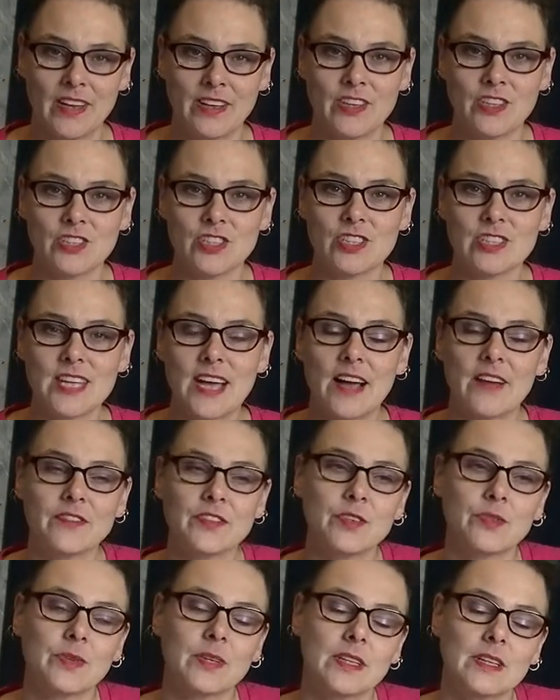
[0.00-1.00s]
You just have
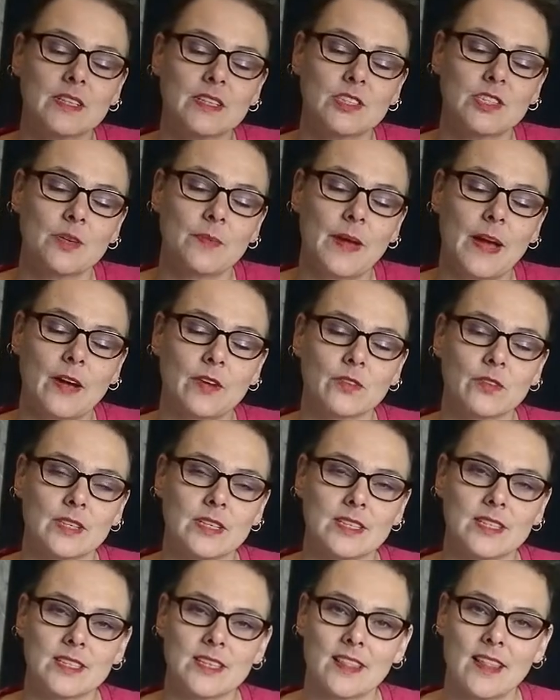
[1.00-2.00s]
to release your
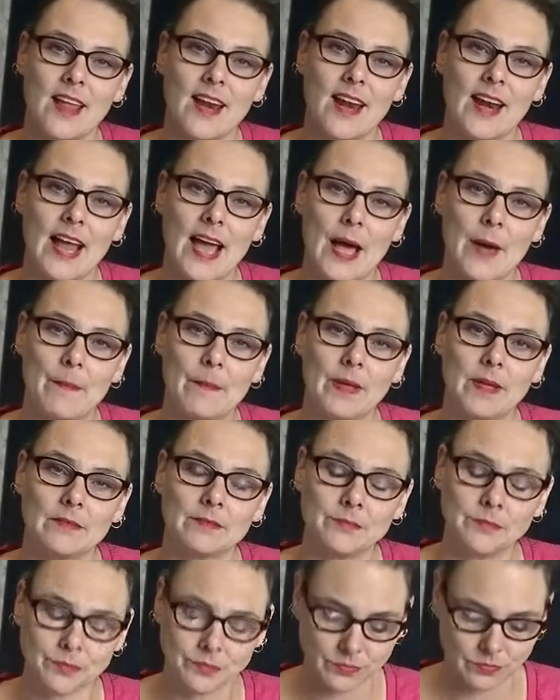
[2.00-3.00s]
boundaries and let it
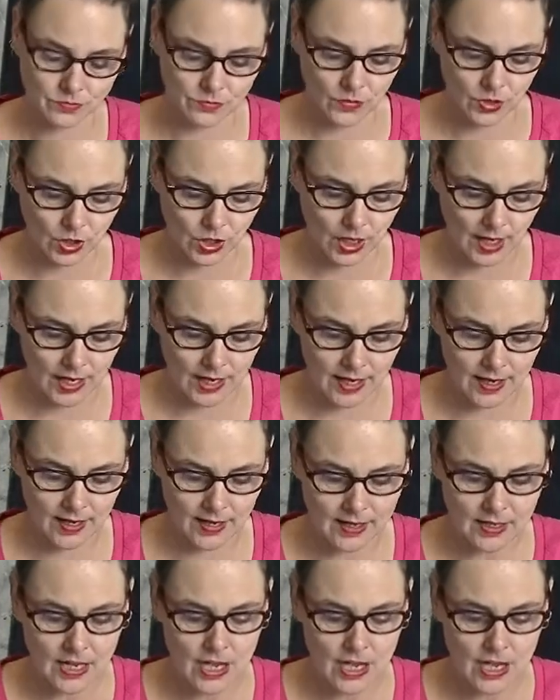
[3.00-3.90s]
happen. Okay?